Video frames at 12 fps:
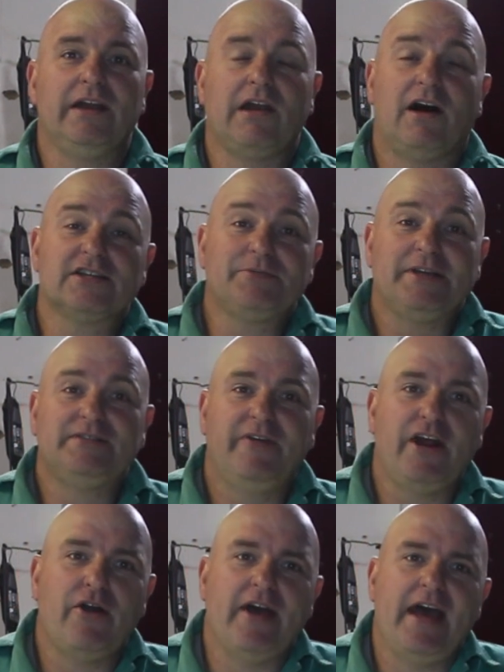in last week's
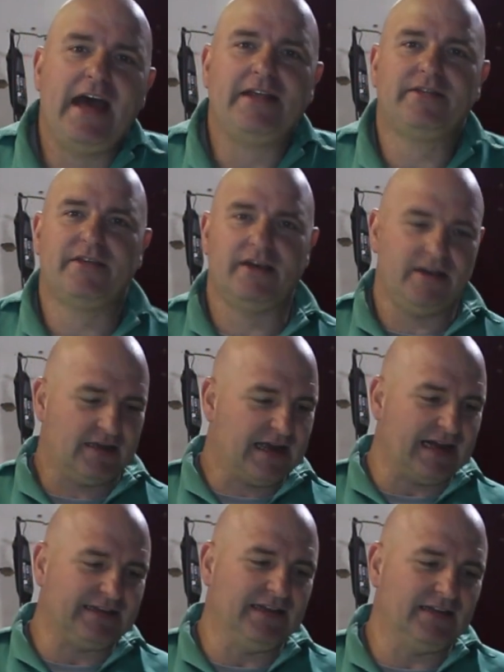video I had the
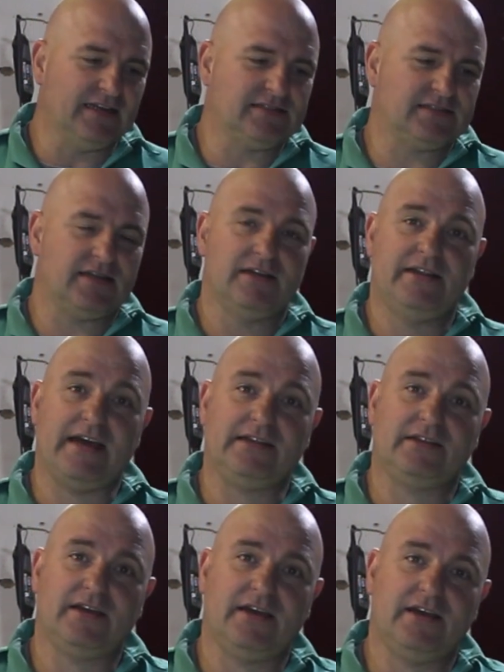cutting disc
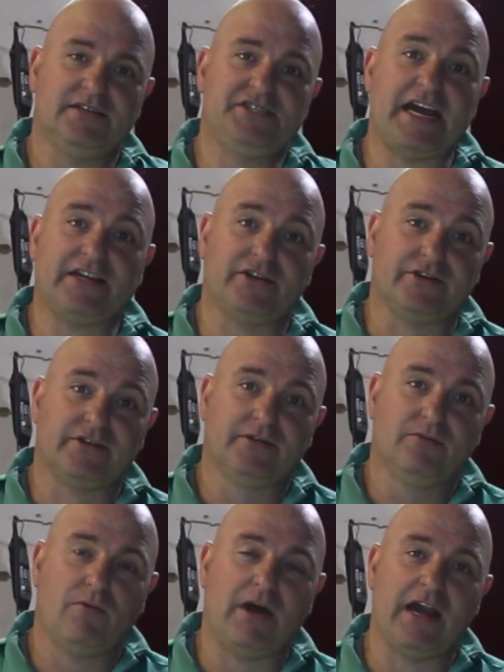that shattered
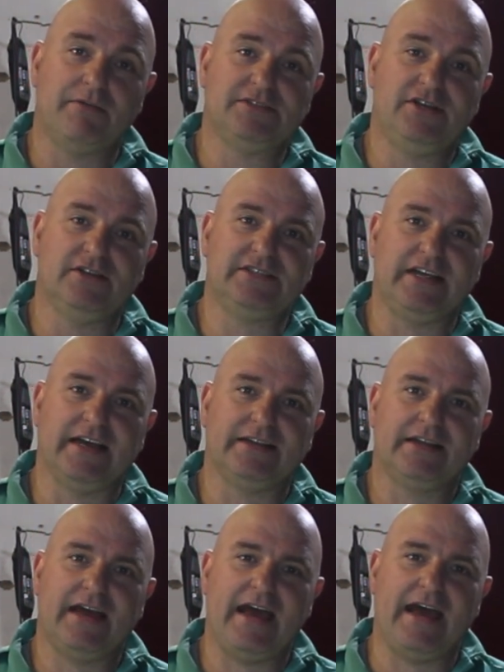while I was using
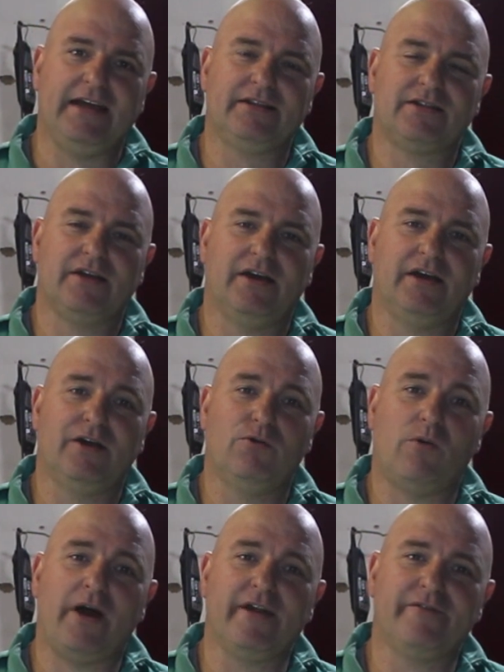it. And
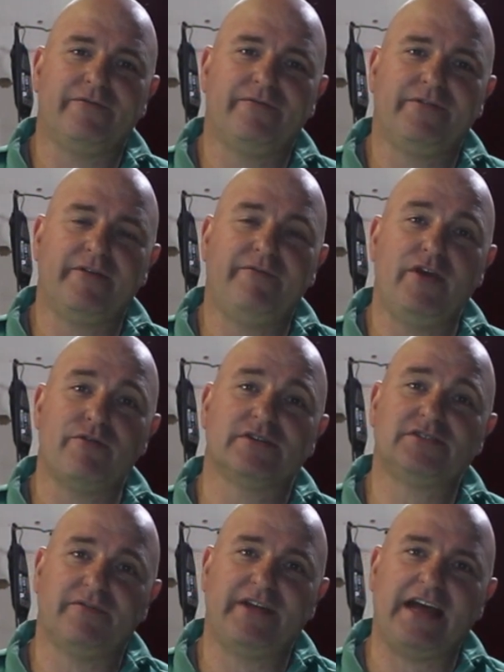one of the
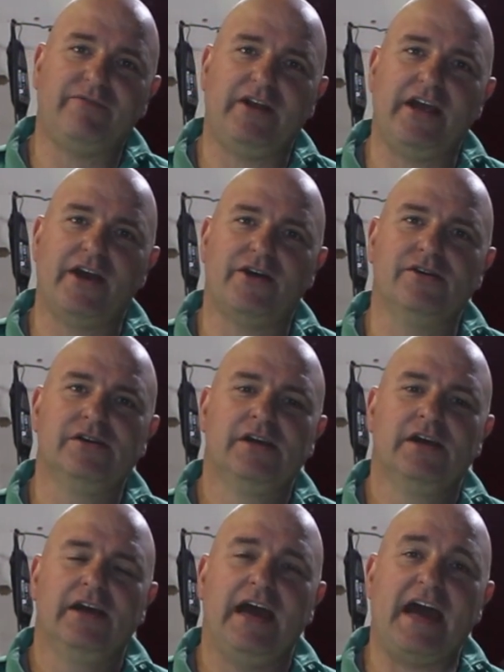viewers of that video
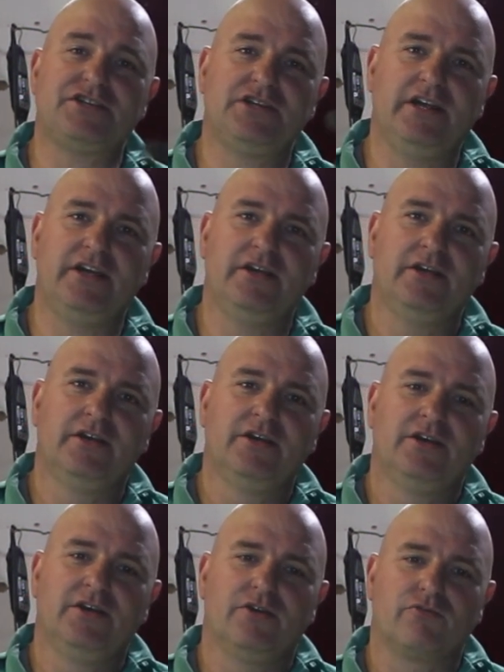actually
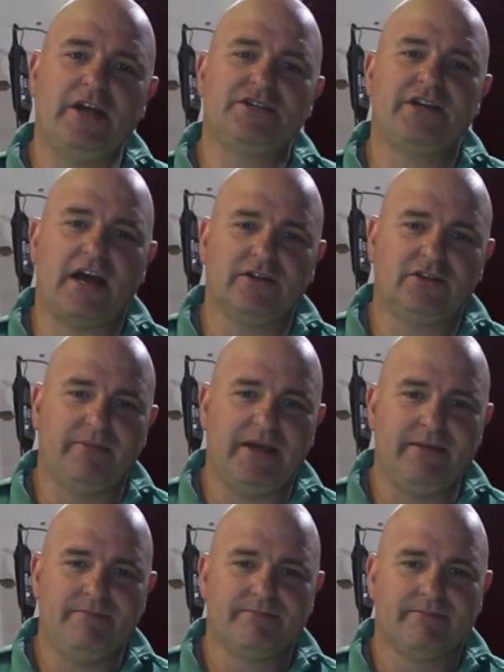reached out to
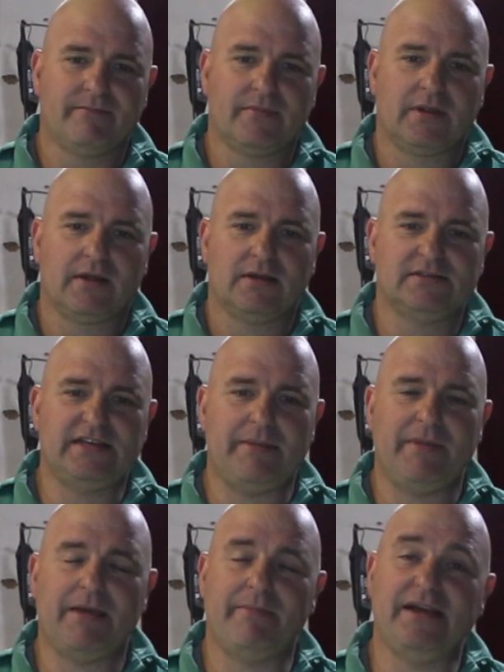me, sent
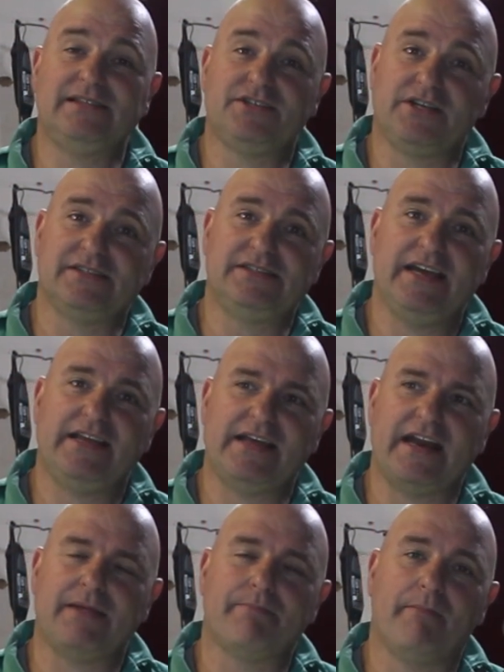me a message and said
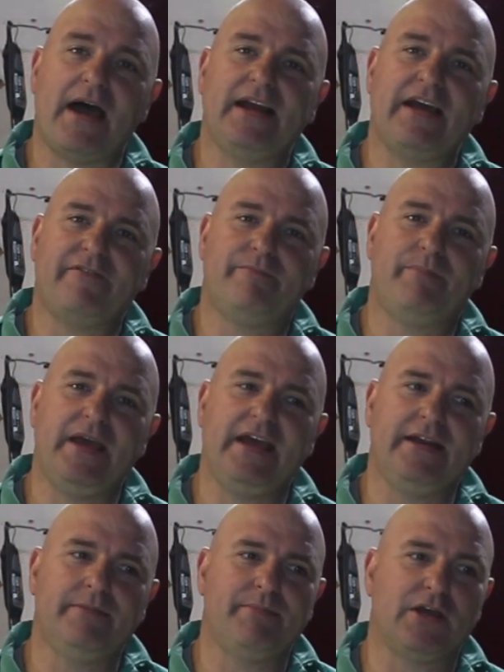that it might have
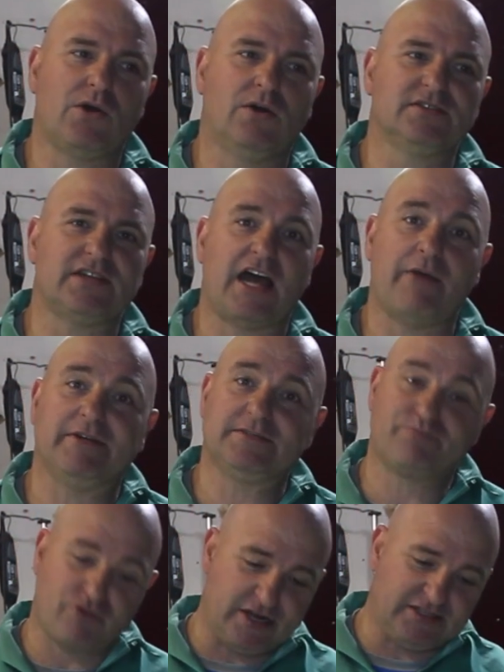been because I was
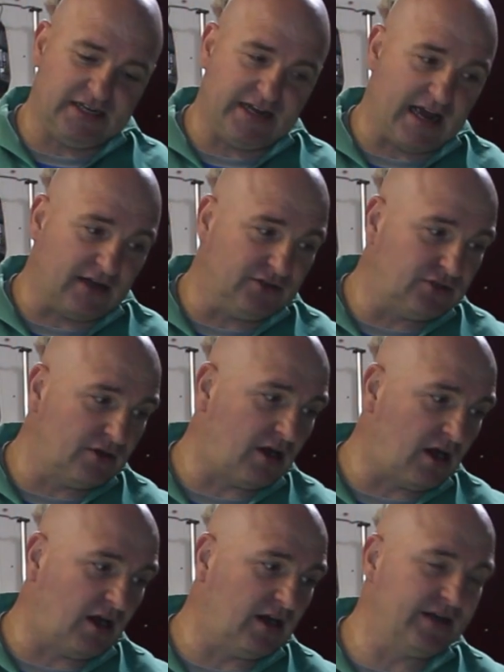pressing down too
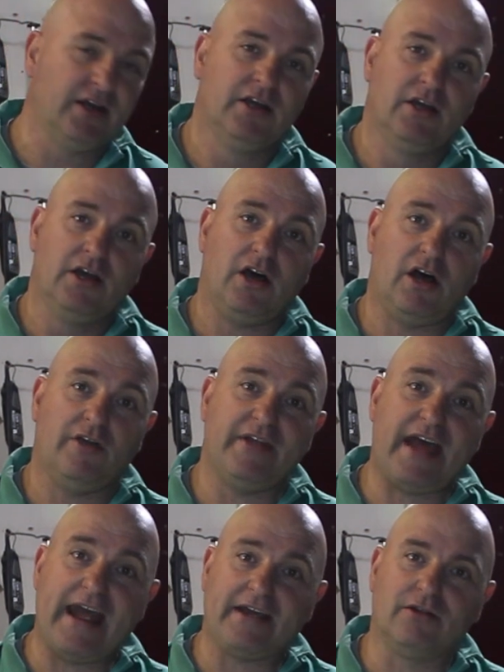hard on
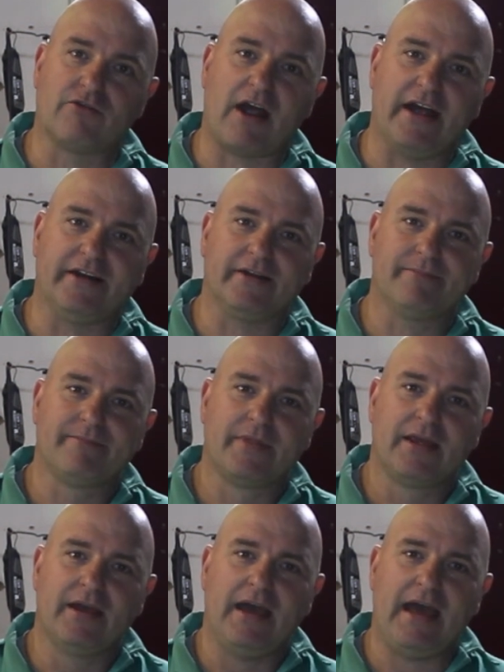the angle grinder.
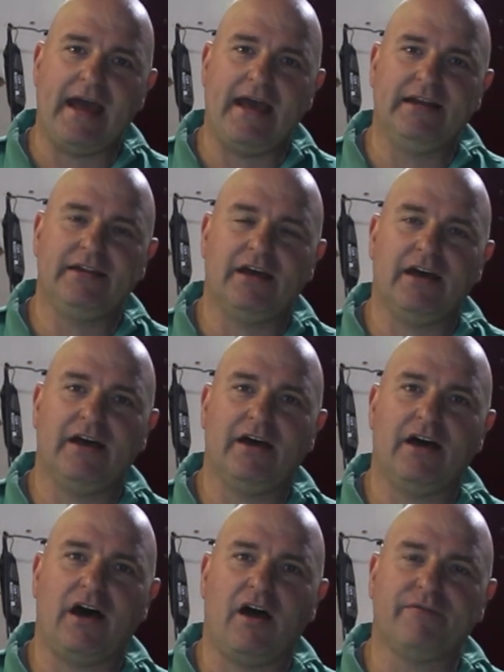And
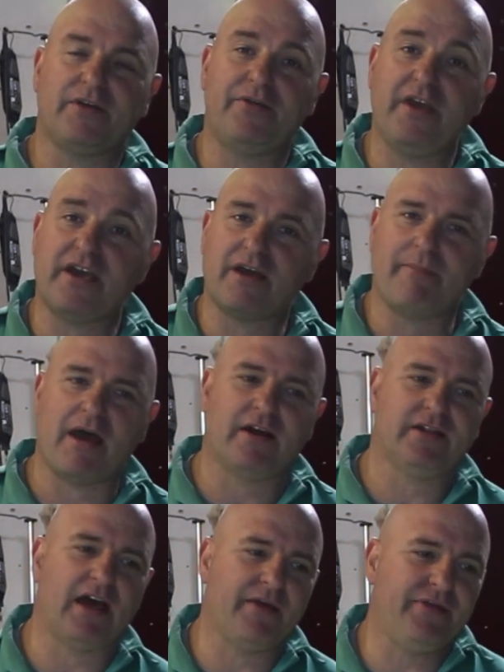after thinking about
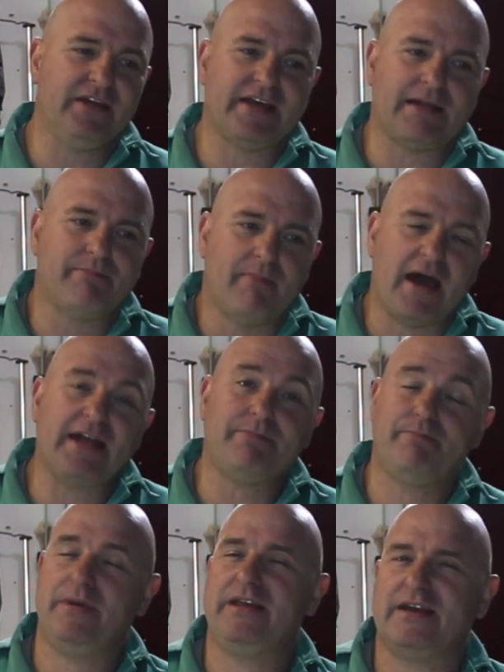it, I think that
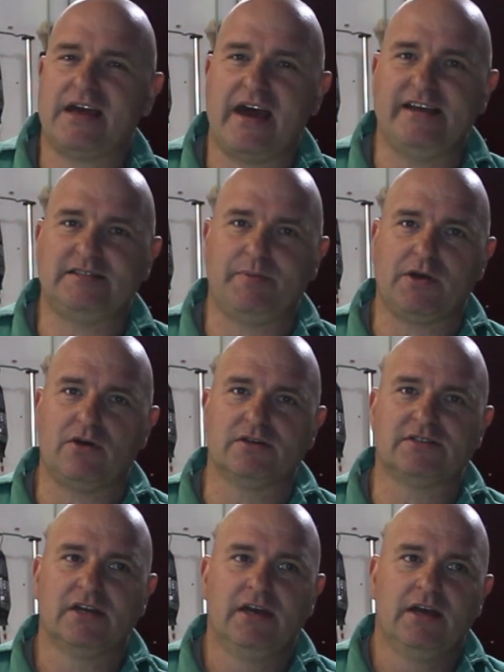might be the case, because